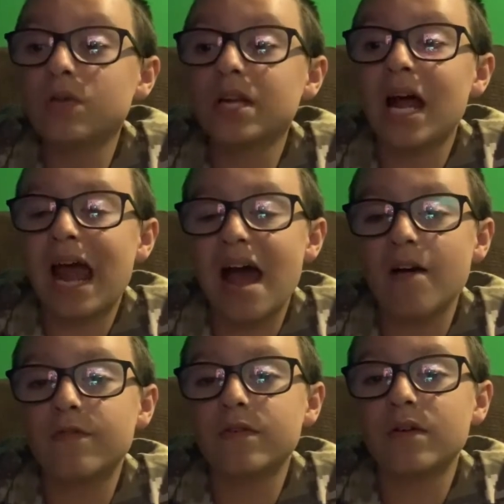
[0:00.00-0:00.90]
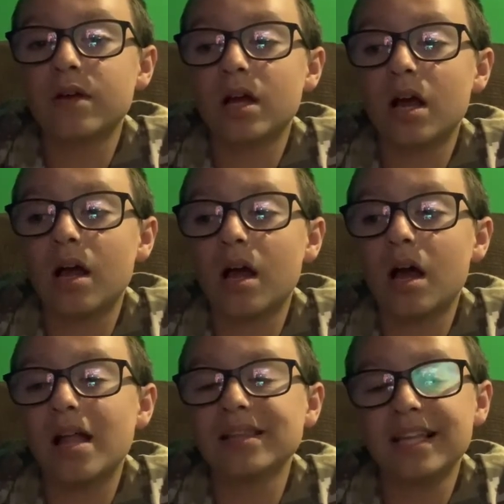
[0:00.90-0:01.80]
that I have
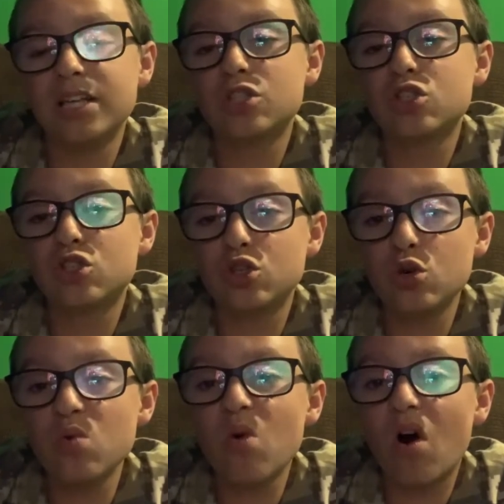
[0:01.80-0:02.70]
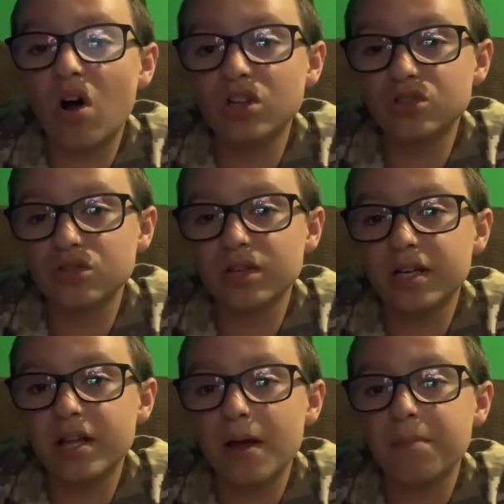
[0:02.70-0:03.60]
at least
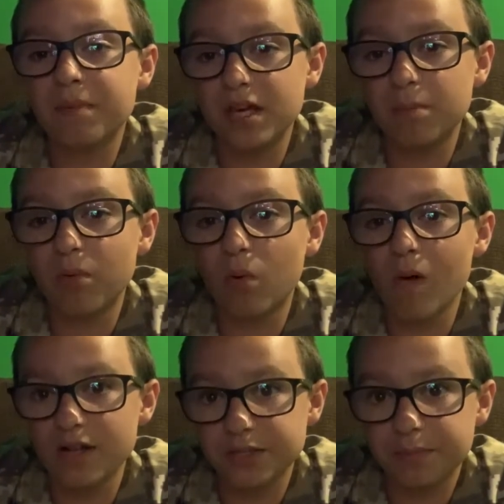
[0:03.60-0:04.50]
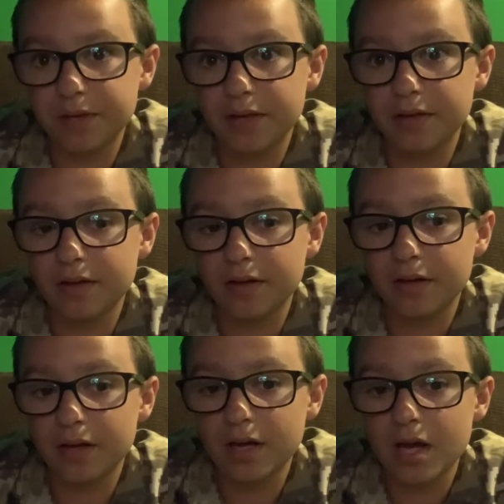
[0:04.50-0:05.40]
200 people watching
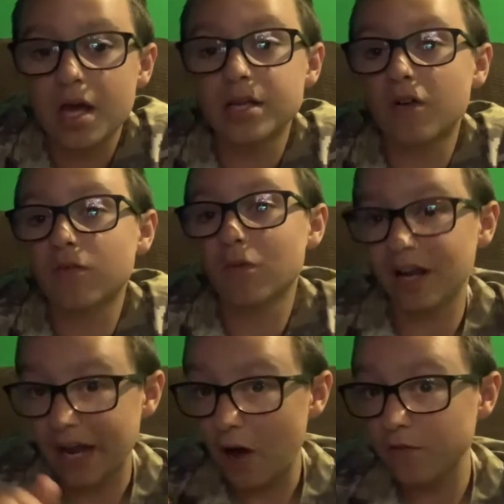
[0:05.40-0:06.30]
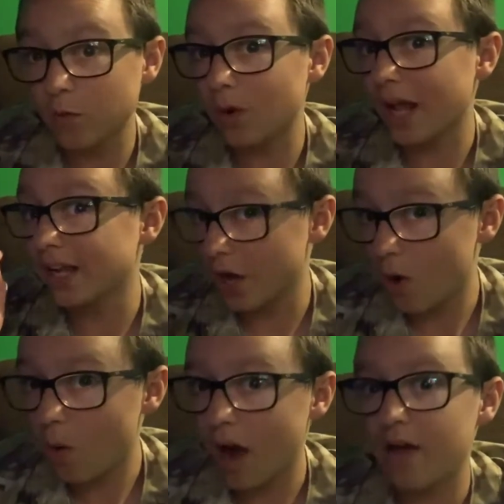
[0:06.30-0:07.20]
me. Now, from right now, for what I
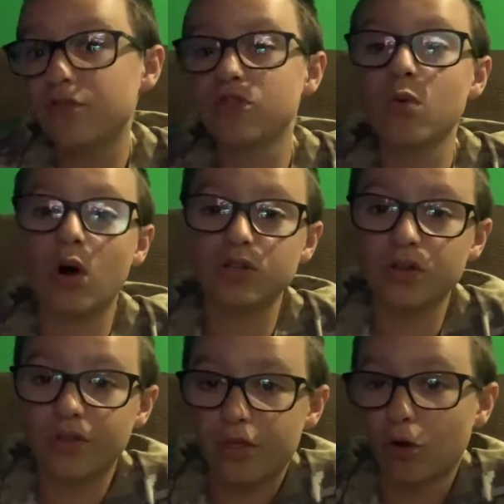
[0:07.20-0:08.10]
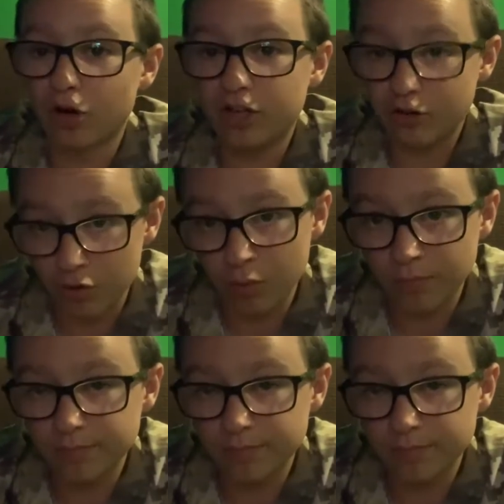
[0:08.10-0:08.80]
know, I have 232.